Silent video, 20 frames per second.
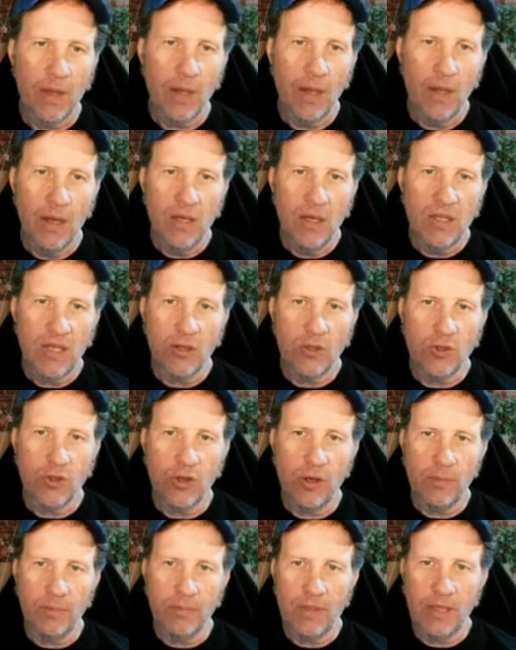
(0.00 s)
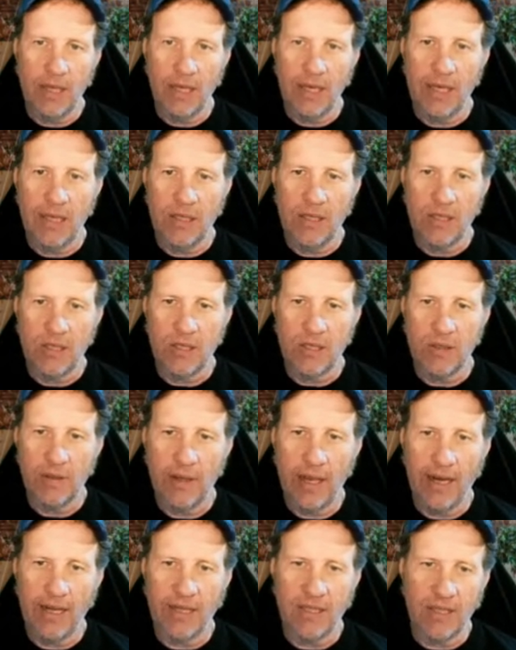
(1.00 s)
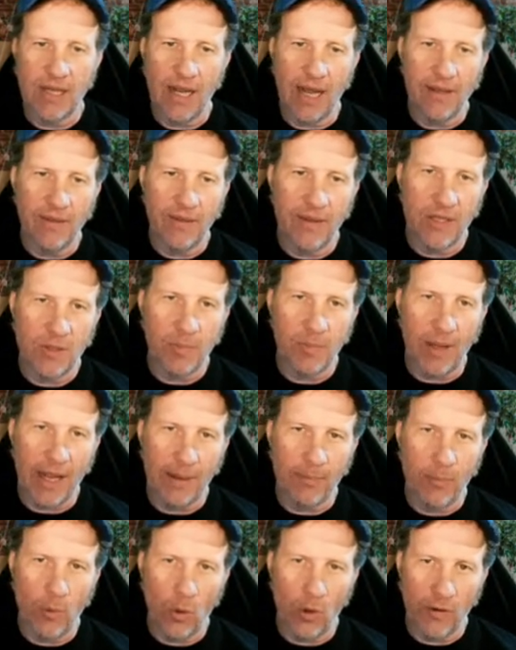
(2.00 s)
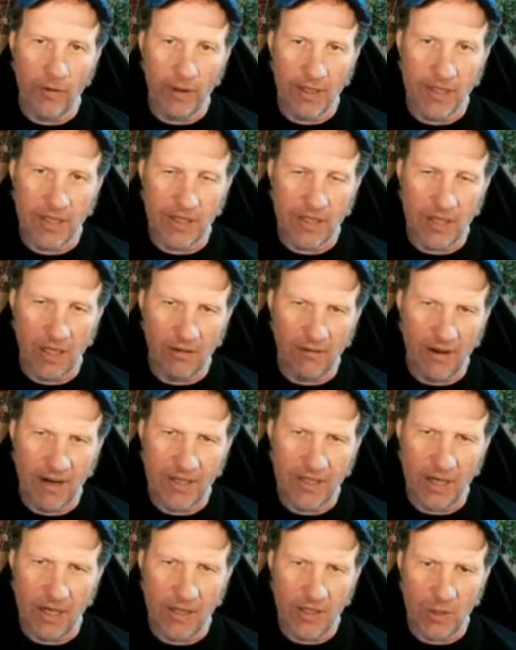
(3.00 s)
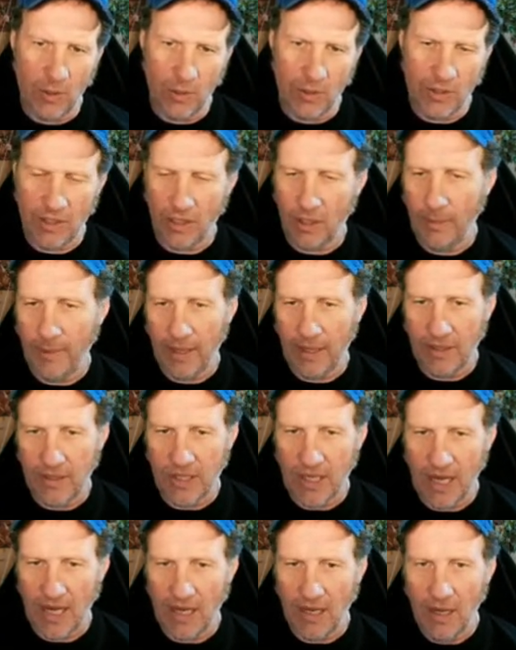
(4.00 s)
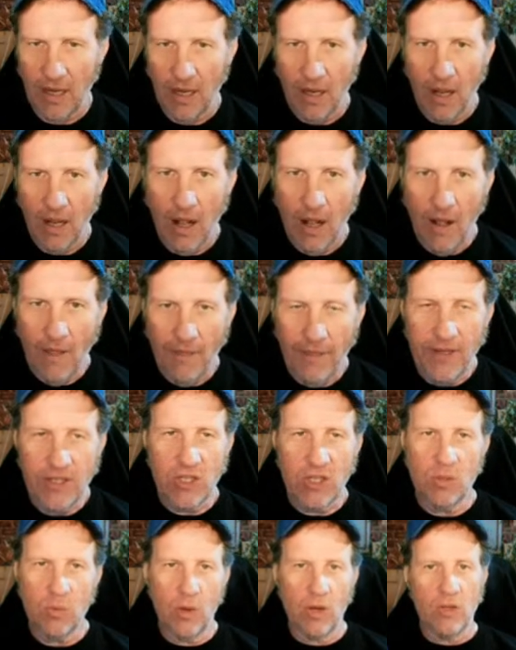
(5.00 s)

See how trimmed it is? And it's not, this black border exists on the right side too, just to come out and scan. This is one of those